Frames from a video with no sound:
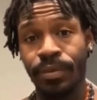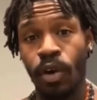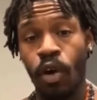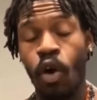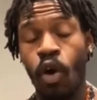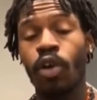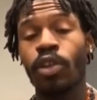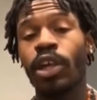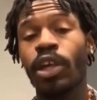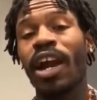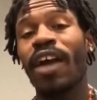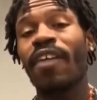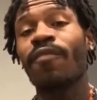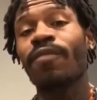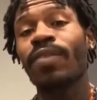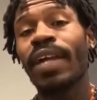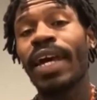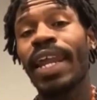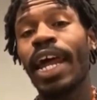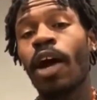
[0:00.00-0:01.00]
or they are
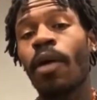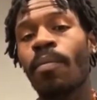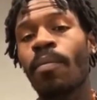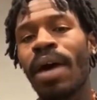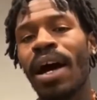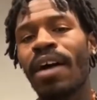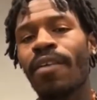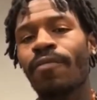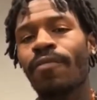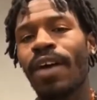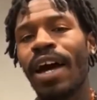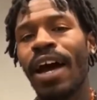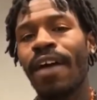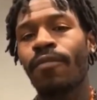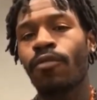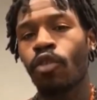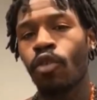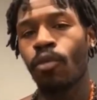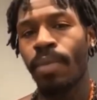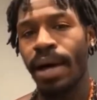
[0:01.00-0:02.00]
flat out Mach 5
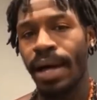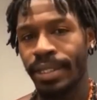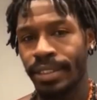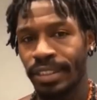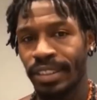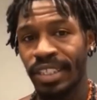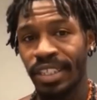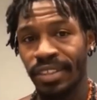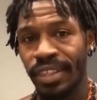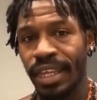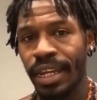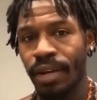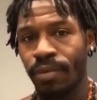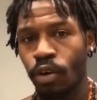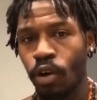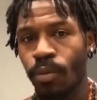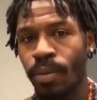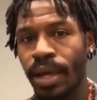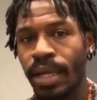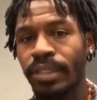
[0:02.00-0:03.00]
robots, synthetic
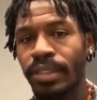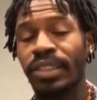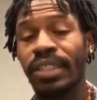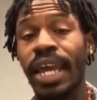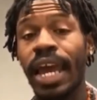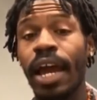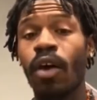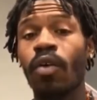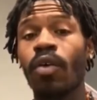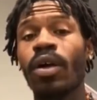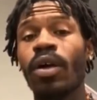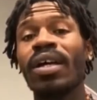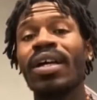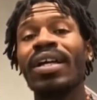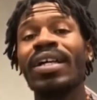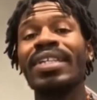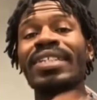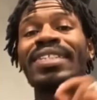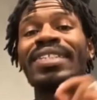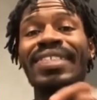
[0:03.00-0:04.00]
robots. Now,
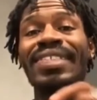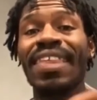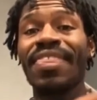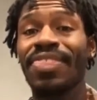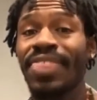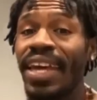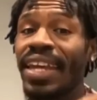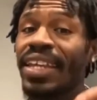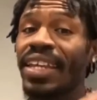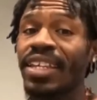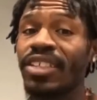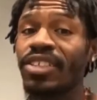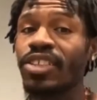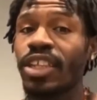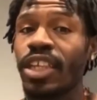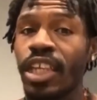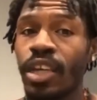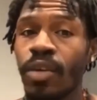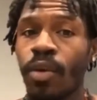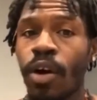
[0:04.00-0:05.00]
synthetic is the
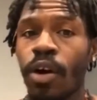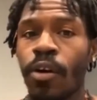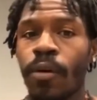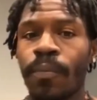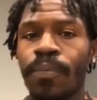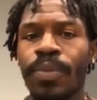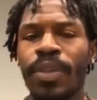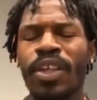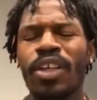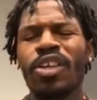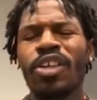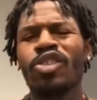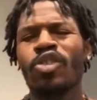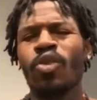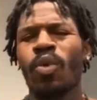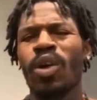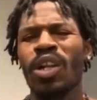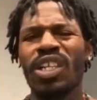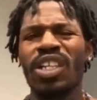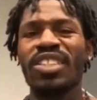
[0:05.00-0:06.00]
key word. So
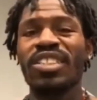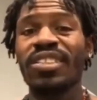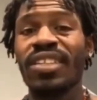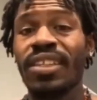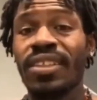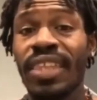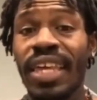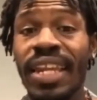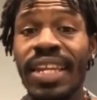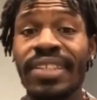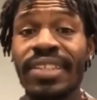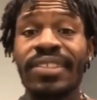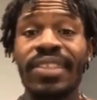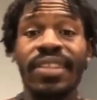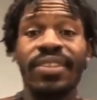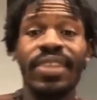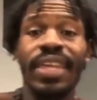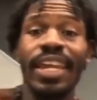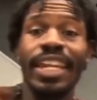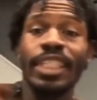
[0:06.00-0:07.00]
what are your synthetics?
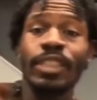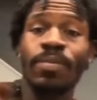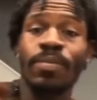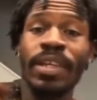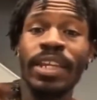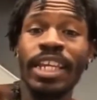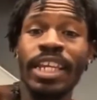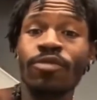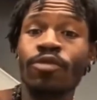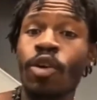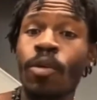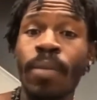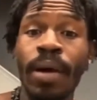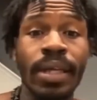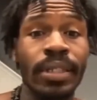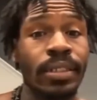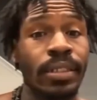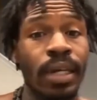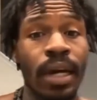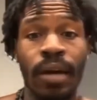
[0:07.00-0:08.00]
Synthetics mean these
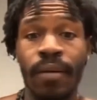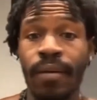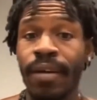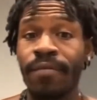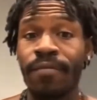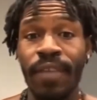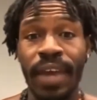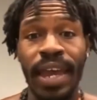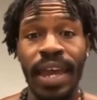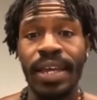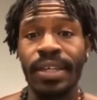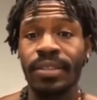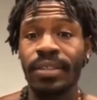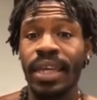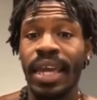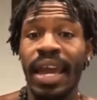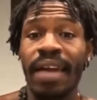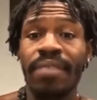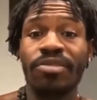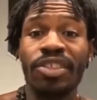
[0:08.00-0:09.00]
robots are advanced. They
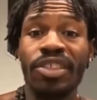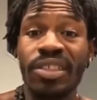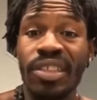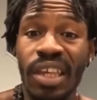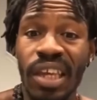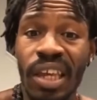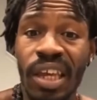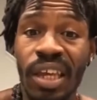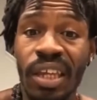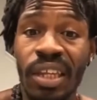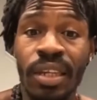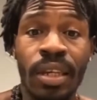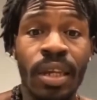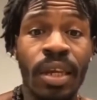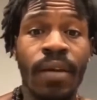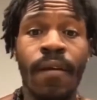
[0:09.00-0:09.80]
have skin,